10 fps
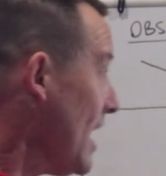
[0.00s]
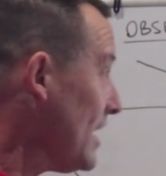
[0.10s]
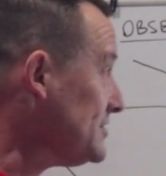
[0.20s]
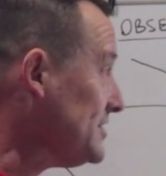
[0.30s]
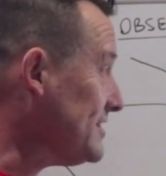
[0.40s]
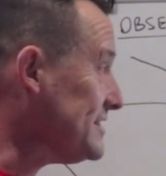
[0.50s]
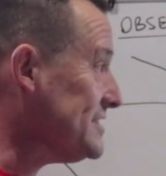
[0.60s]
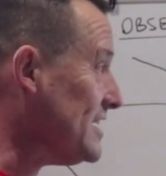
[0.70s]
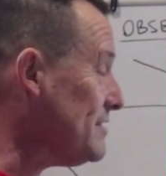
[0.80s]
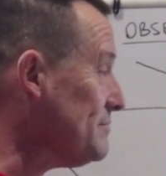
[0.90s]
As you can
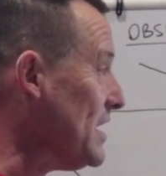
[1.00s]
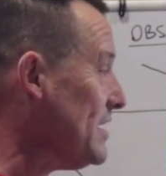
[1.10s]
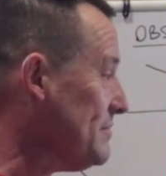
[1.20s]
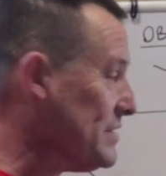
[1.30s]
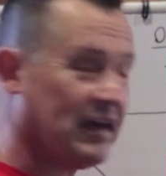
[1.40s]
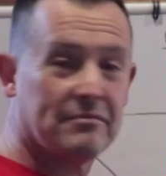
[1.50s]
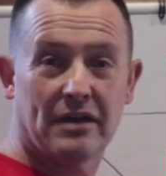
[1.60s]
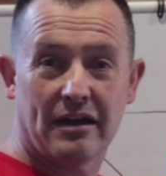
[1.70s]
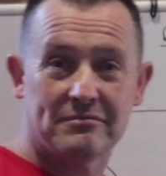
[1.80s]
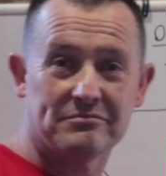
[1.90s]
tell,
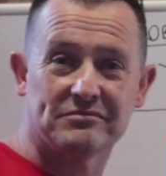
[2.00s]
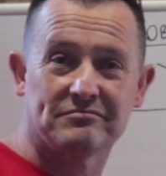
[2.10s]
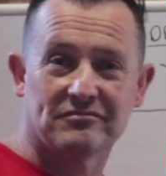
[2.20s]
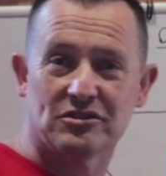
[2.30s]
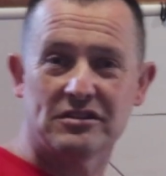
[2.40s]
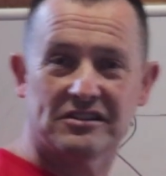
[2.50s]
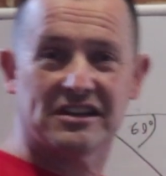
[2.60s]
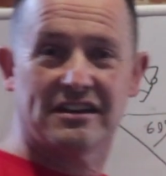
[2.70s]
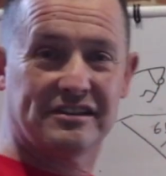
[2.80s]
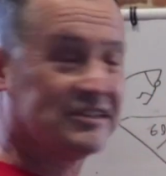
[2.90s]
I'm good at
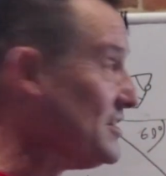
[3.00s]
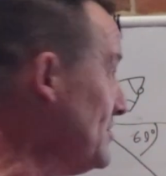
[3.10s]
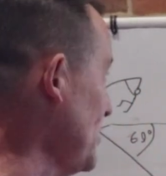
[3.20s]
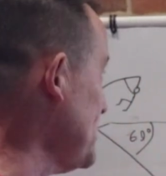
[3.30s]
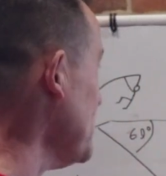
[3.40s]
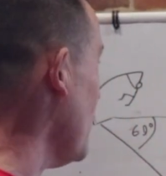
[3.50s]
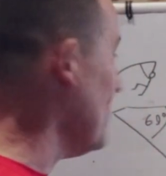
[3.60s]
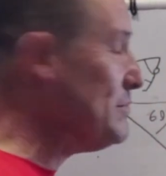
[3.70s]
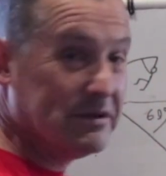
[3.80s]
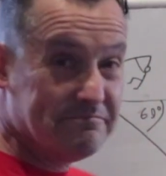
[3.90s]
science and not at
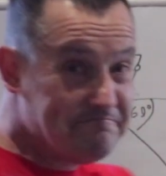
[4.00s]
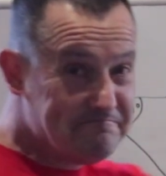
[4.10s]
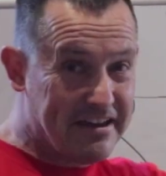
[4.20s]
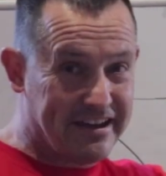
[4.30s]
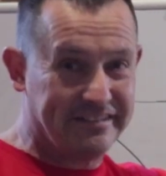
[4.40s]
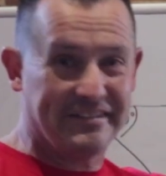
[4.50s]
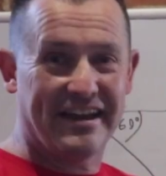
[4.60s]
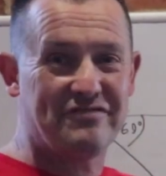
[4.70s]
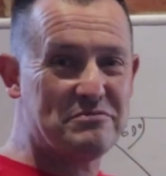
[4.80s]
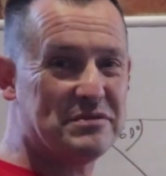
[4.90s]
art, but hey,
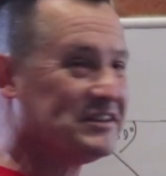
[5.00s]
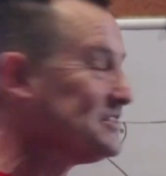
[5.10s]
everybody's